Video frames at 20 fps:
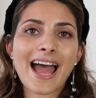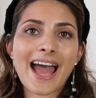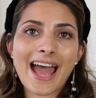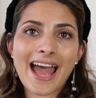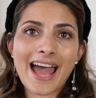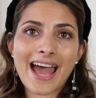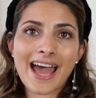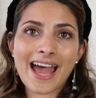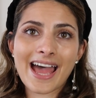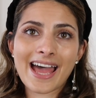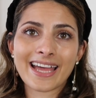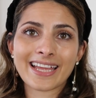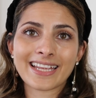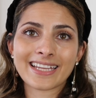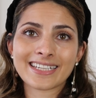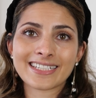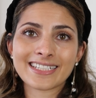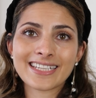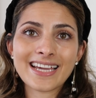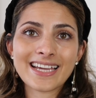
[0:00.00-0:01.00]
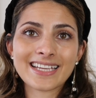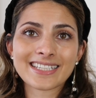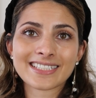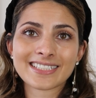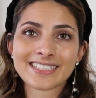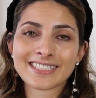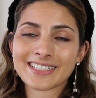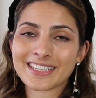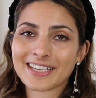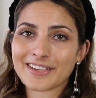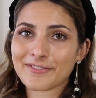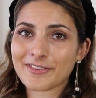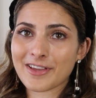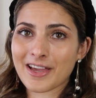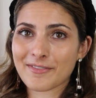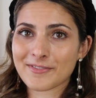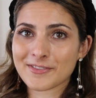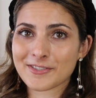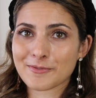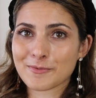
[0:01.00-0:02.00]
And yes, if you
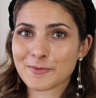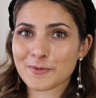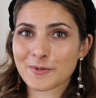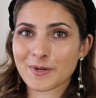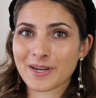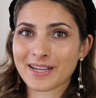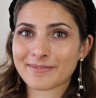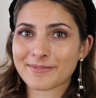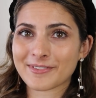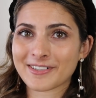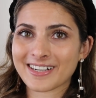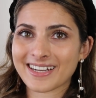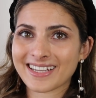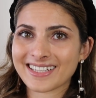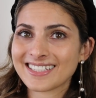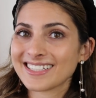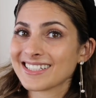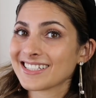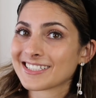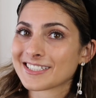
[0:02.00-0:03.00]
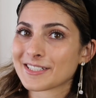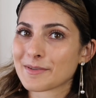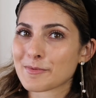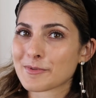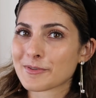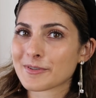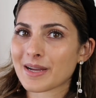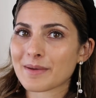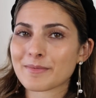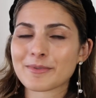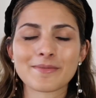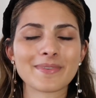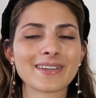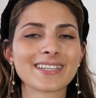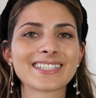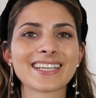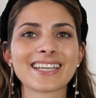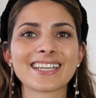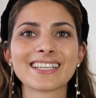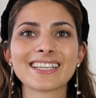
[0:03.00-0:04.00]
haven't subscribed already, subscribe to my
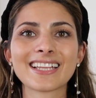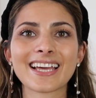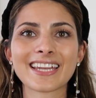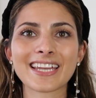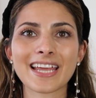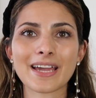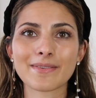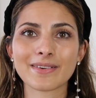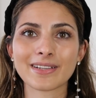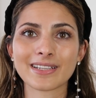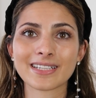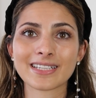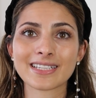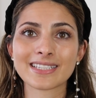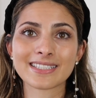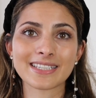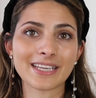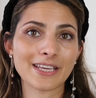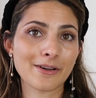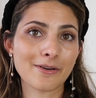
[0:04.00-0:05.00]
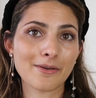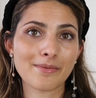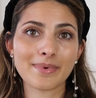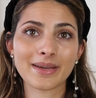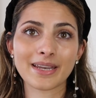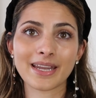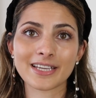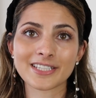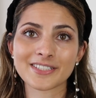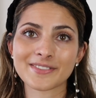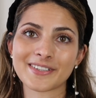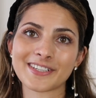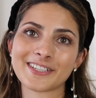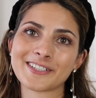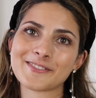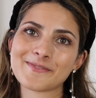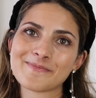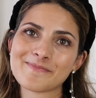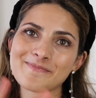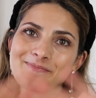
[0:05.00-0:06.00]
channel, and I will see you in my next
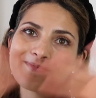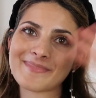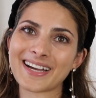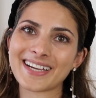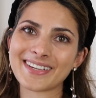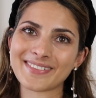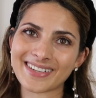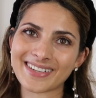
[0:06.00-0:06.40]
video. Bye